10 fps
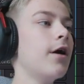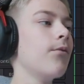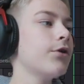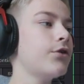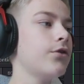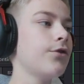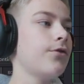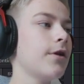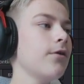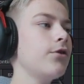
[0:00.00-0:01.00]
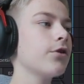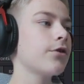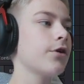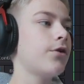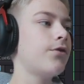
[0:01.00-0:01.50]
What you're gonna do now, you're
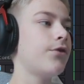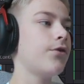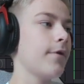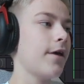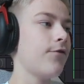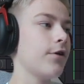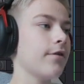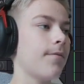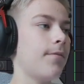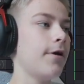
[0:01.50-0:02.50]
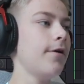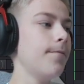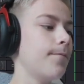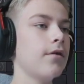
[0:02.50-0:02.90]
gonna go to FX up here,